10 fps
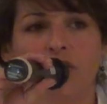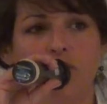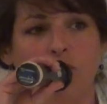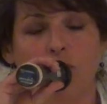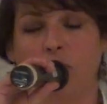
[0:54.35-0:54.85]

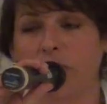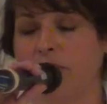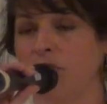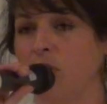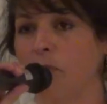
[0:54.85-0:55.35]
to
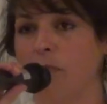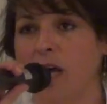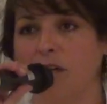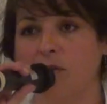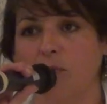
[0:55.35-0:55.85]
even our
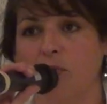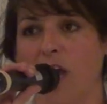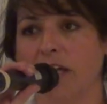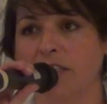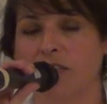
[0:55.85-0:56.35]
modern
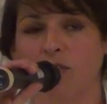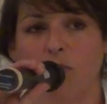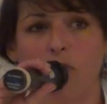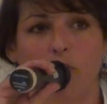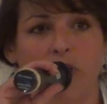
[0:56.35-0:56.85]
practice
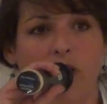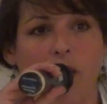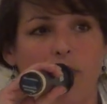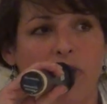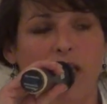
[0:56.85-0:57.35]
where we
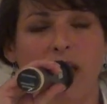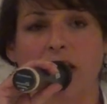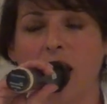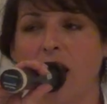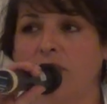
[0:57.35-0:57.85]
come in
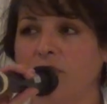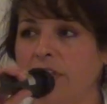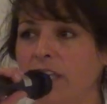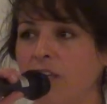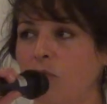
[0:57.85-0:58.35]
and
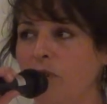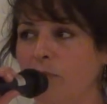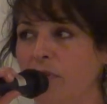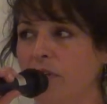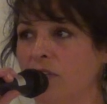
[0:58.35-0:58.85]
everything
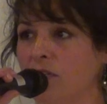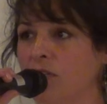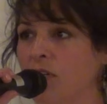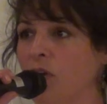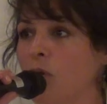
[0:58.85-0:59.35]
we
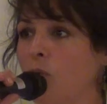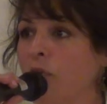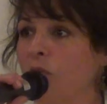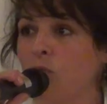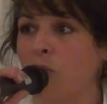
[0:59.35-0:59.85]
build,
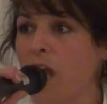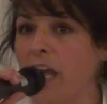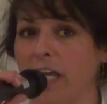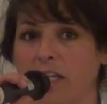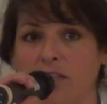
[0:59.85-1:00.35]
we
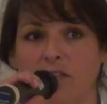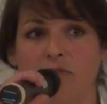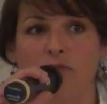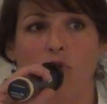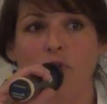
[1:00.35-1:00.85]

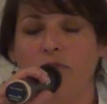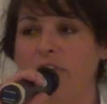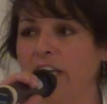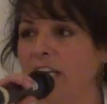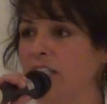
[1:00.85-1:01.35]
raise four
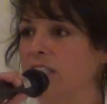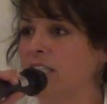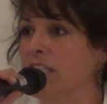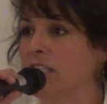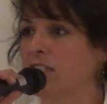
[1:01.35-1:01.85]
feet,
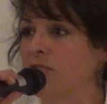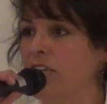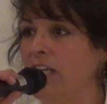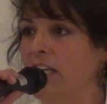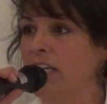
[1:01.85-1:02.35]
six
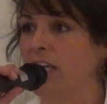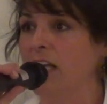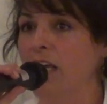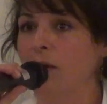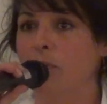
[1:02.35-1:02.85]
feet,
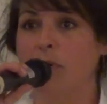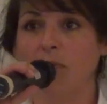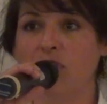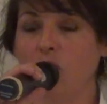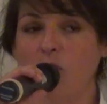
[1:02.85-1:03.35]
but
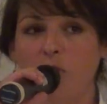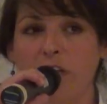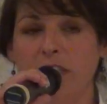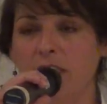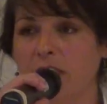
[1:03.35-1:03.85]
we don't
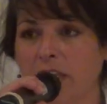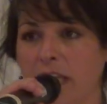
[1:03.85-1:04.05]
raise the